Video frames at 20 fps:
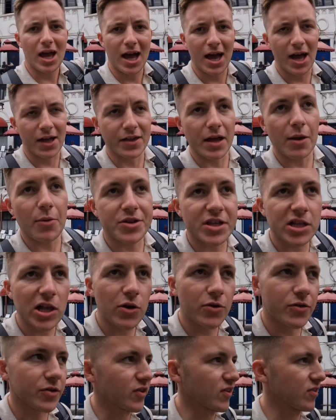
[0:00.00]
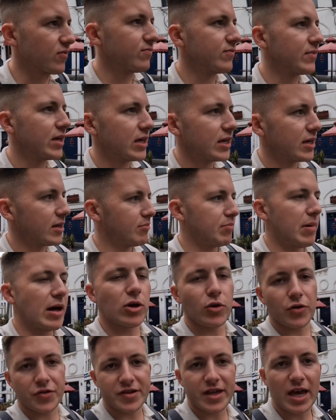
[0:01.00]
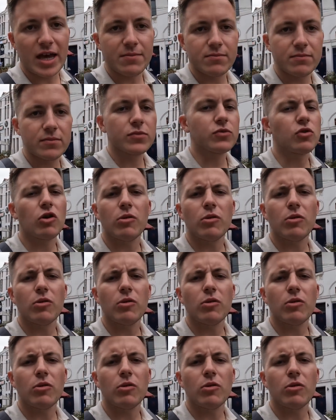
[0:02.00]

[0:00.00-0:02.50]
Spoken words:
and it was closed. Agus came